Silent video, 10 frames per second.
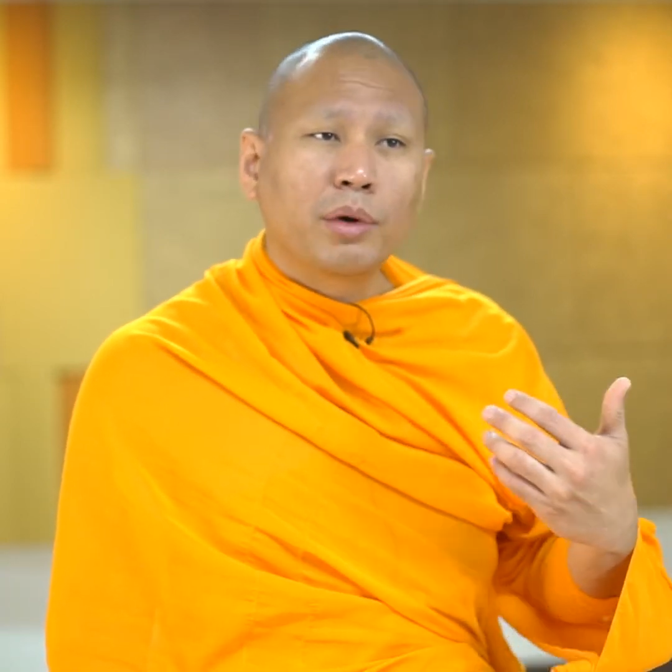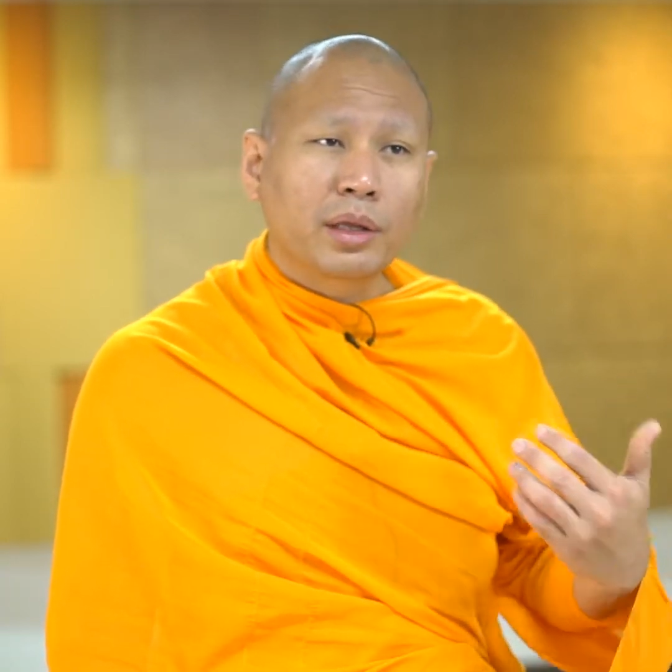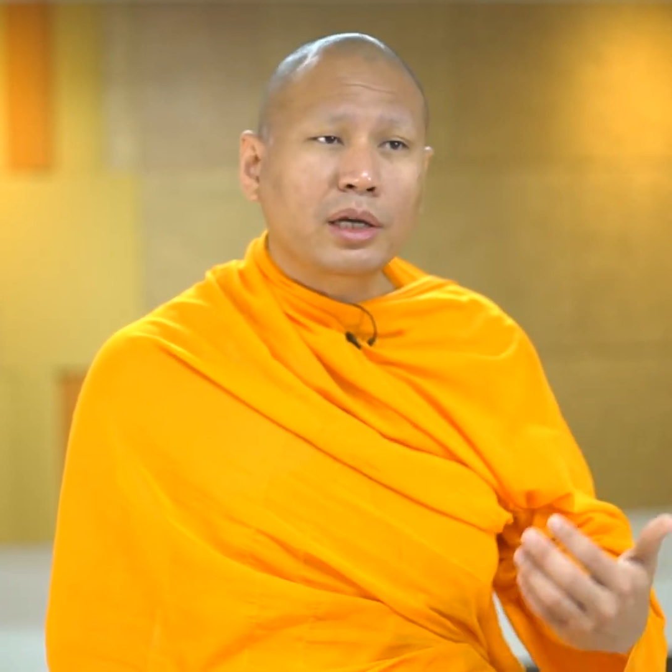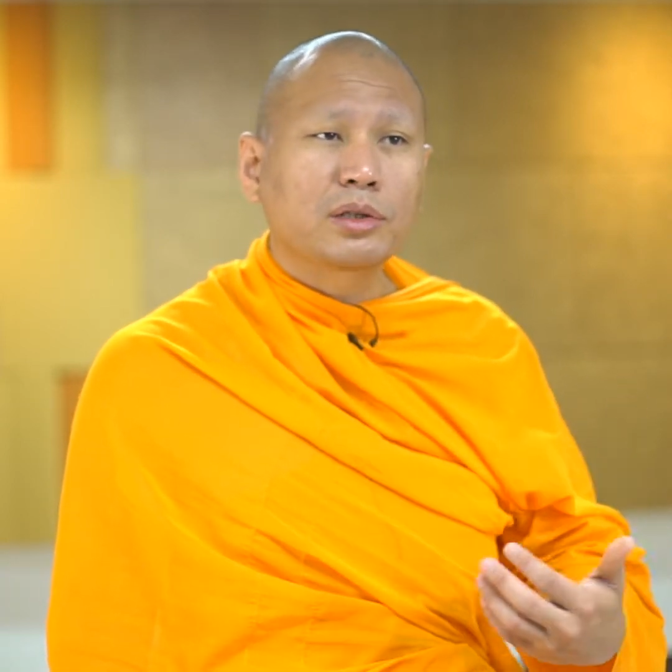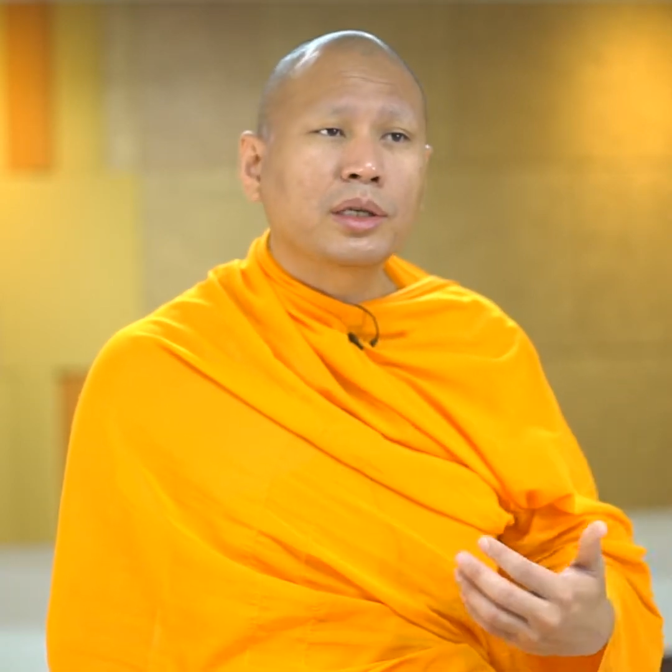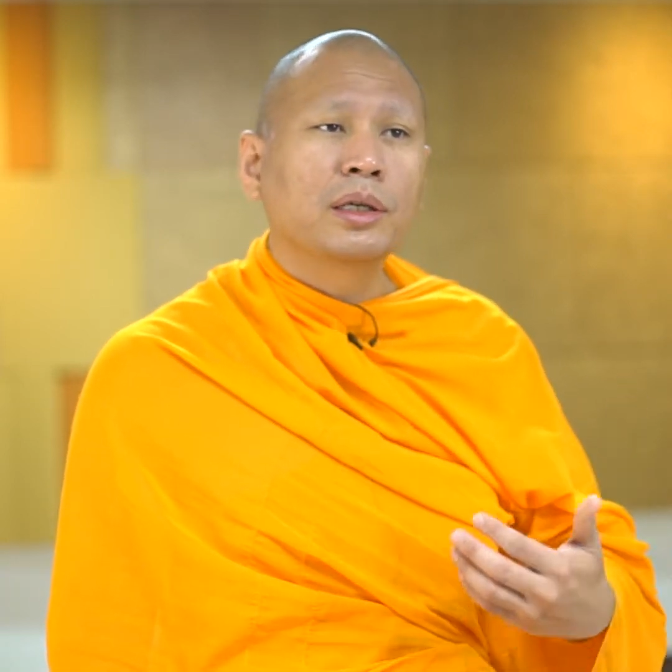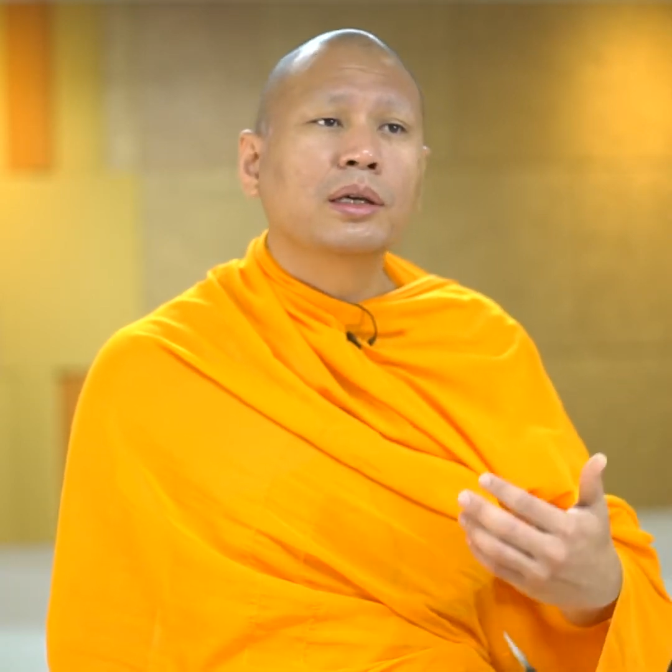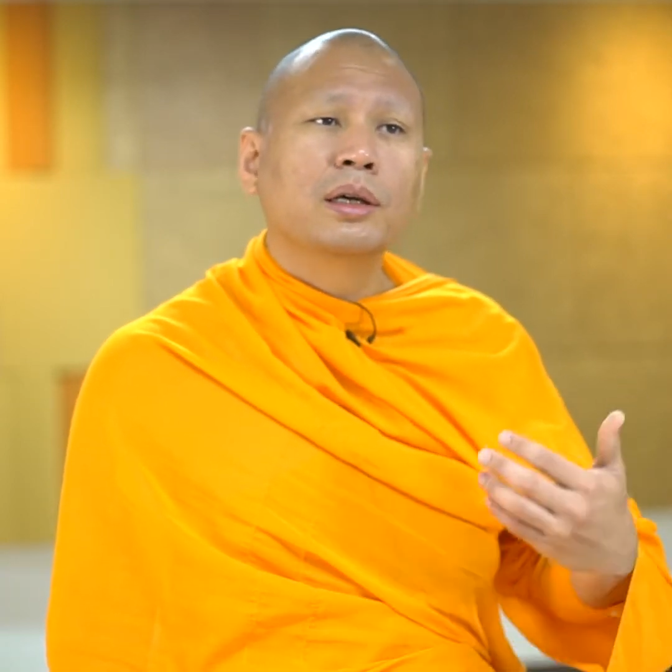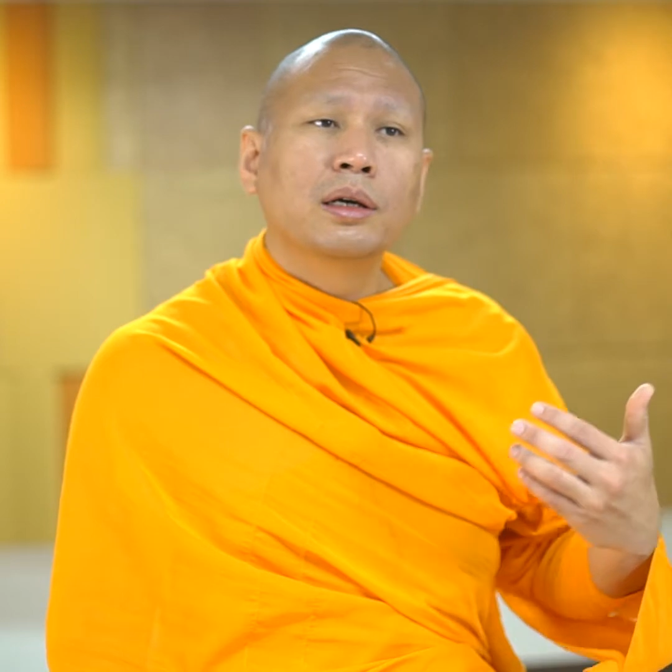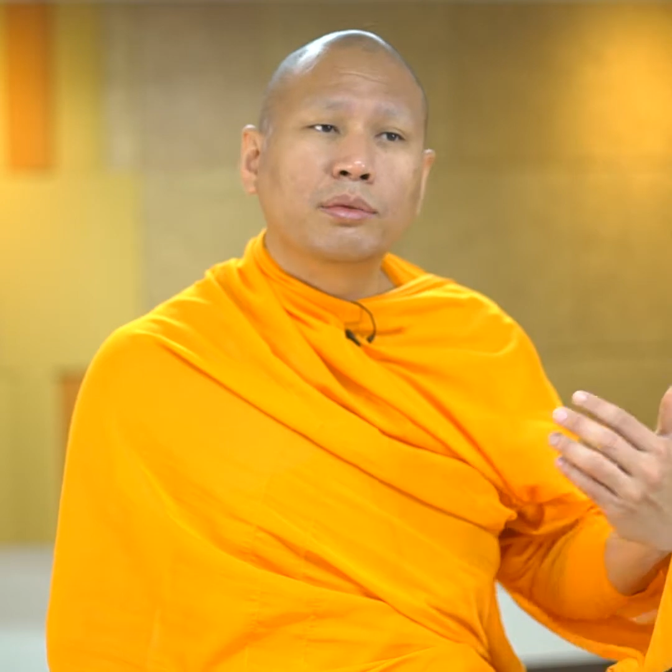what
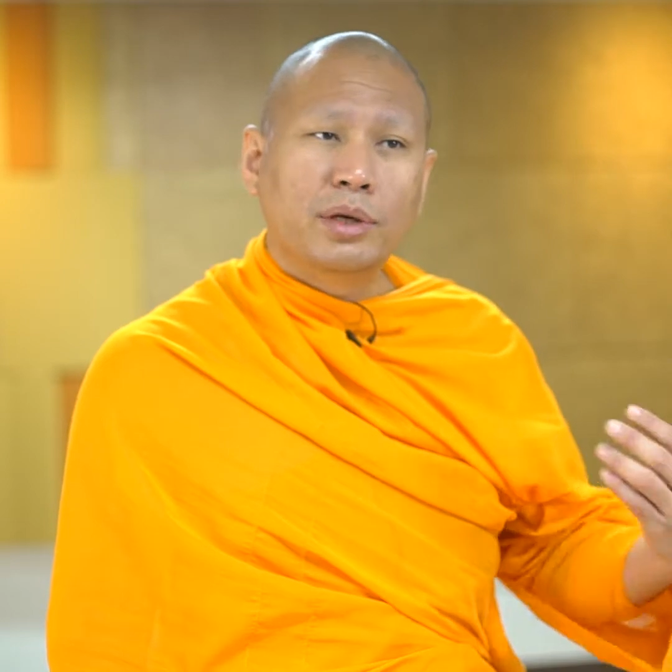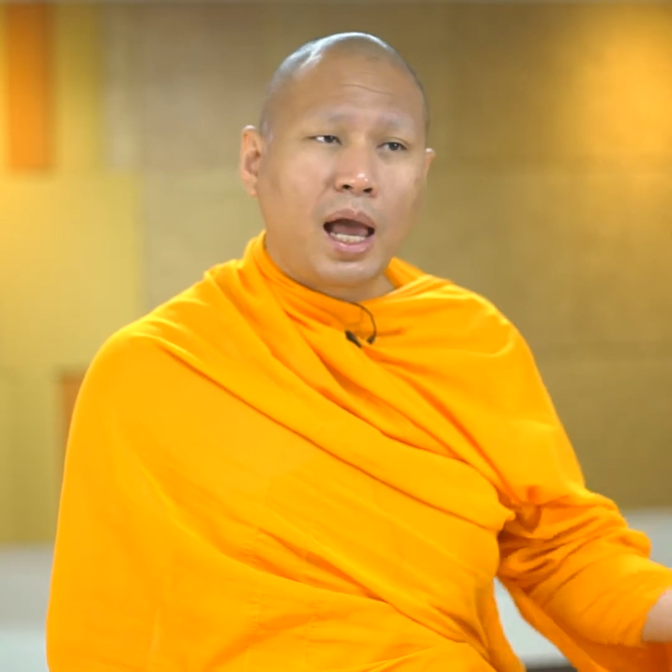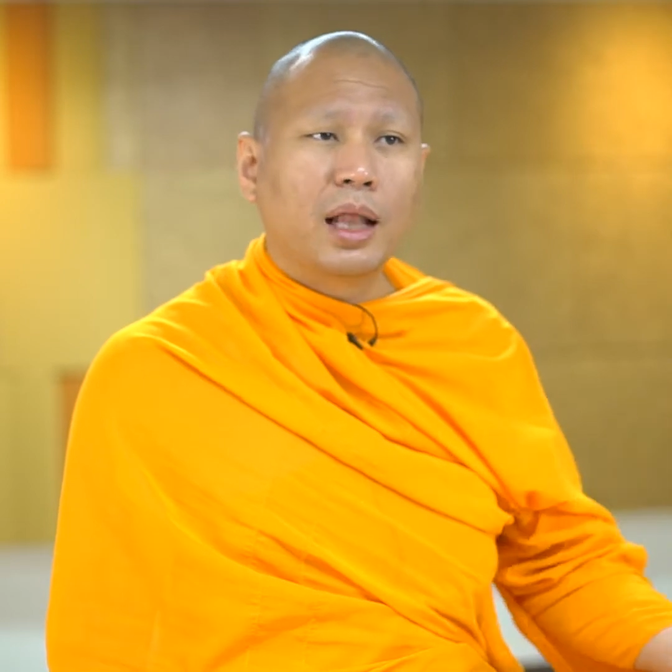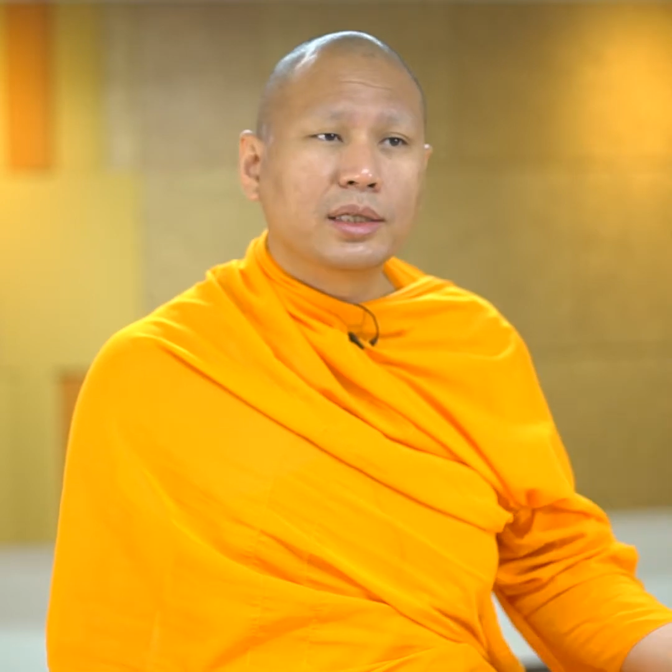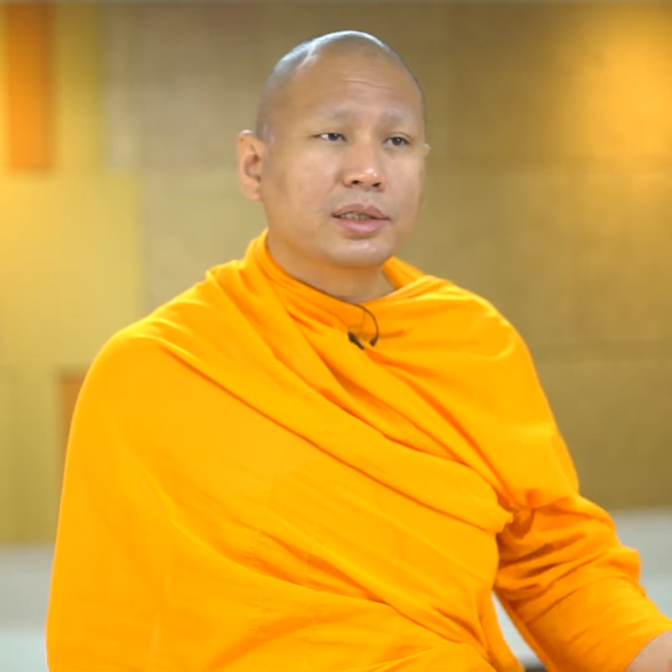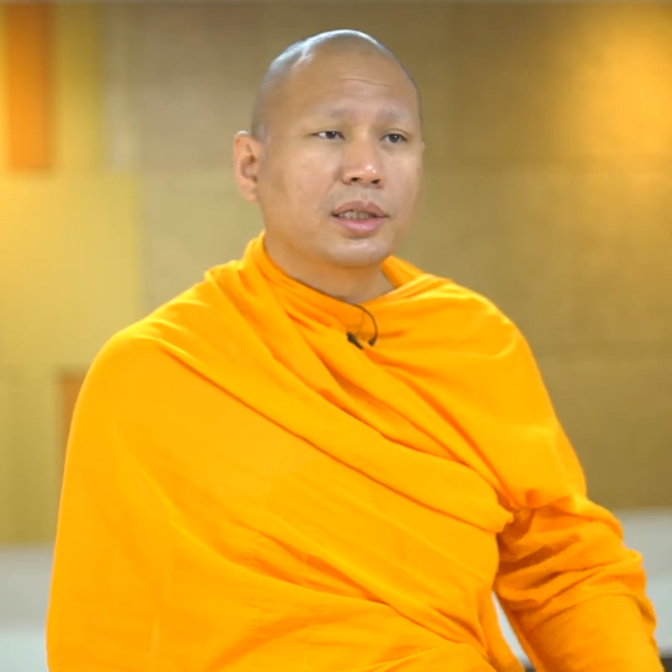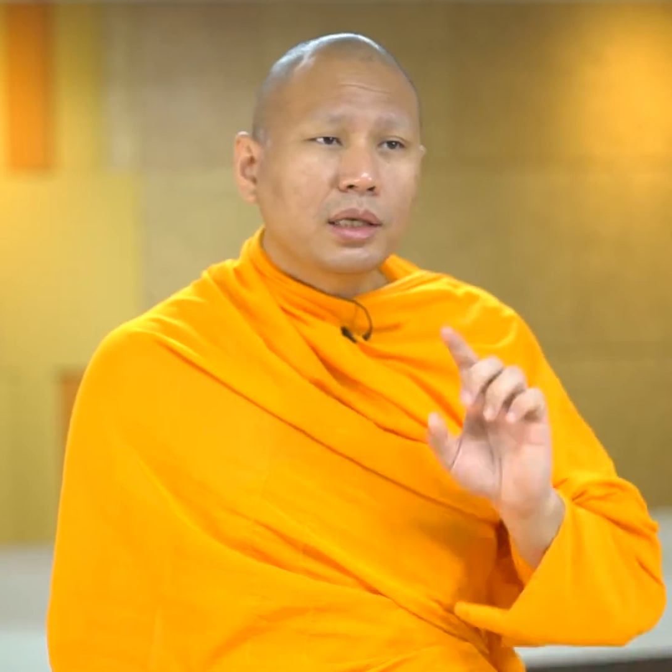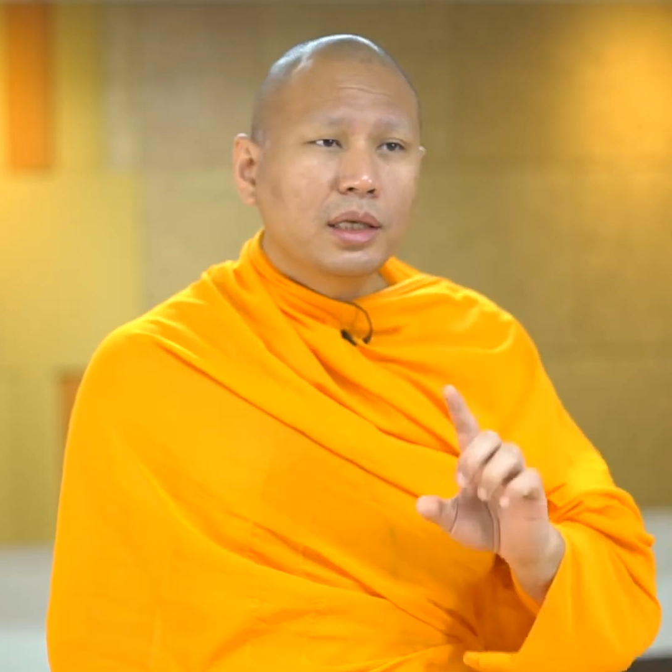actually reality.